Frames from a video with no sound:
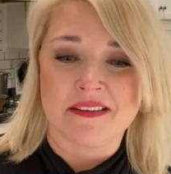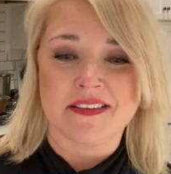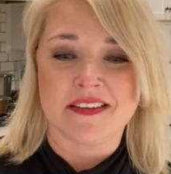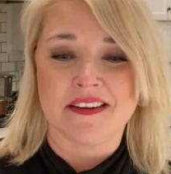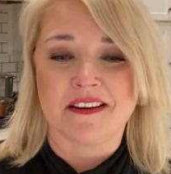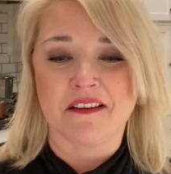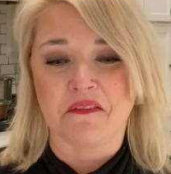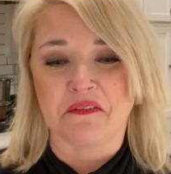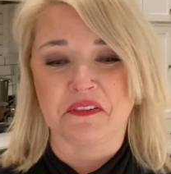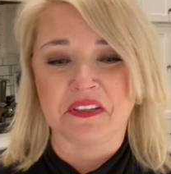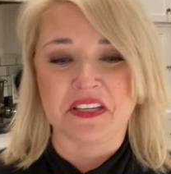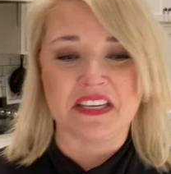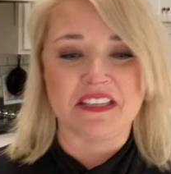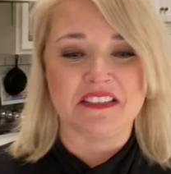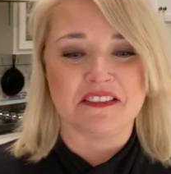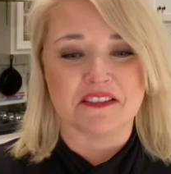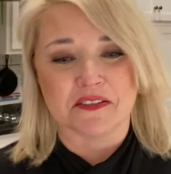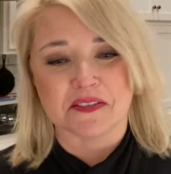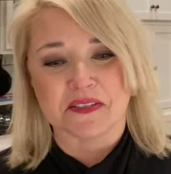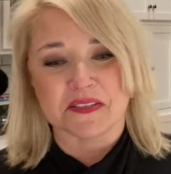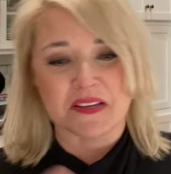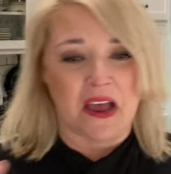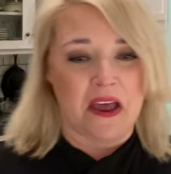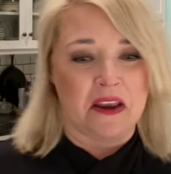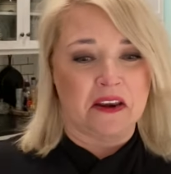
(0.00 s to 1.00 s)
it only
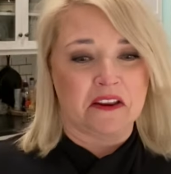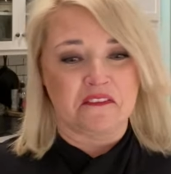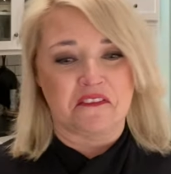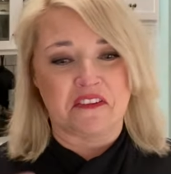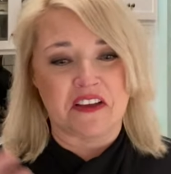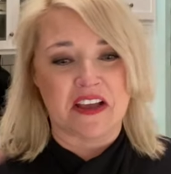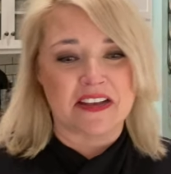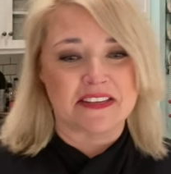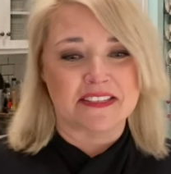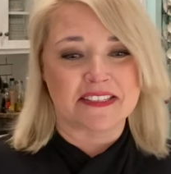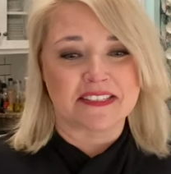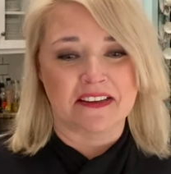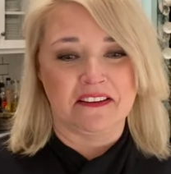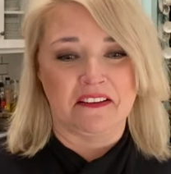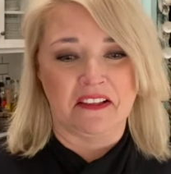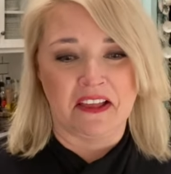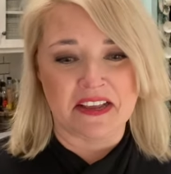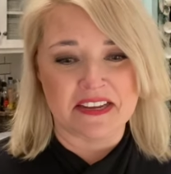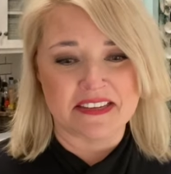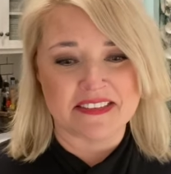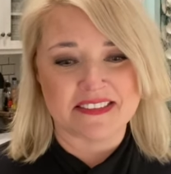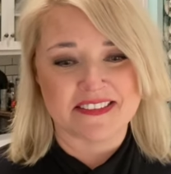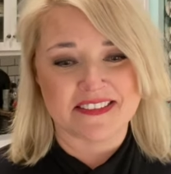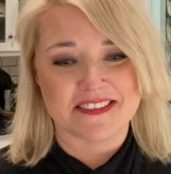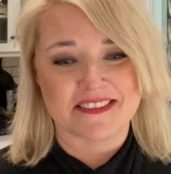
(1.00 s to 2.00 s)
just kind of
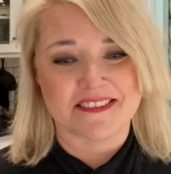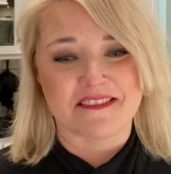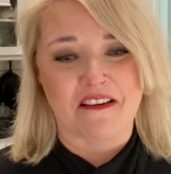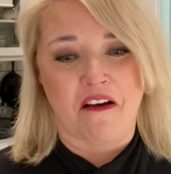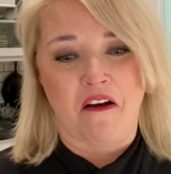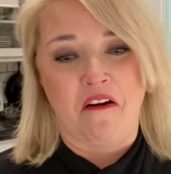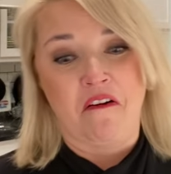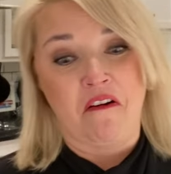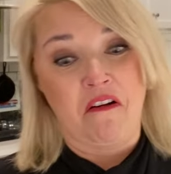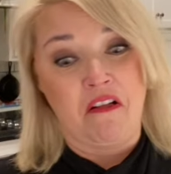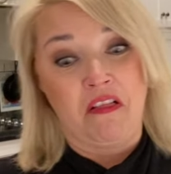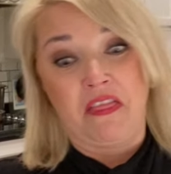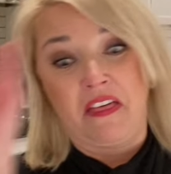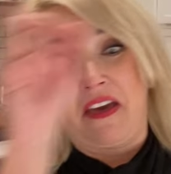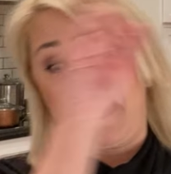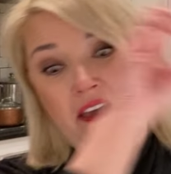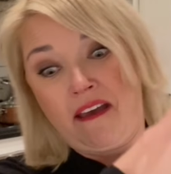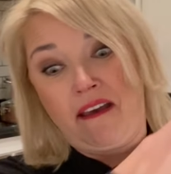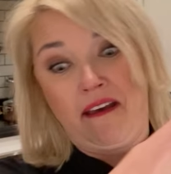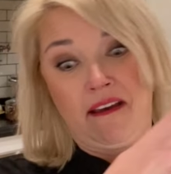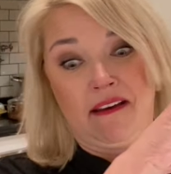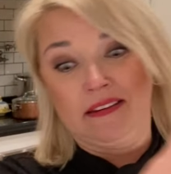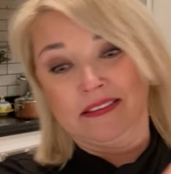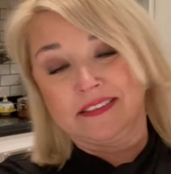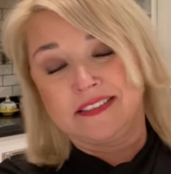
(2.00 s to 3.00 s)
escalates all
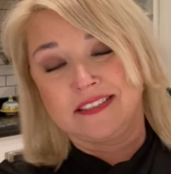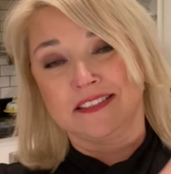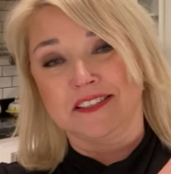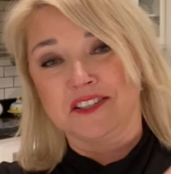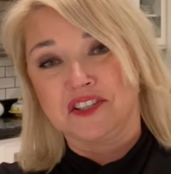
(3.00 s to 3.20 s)
that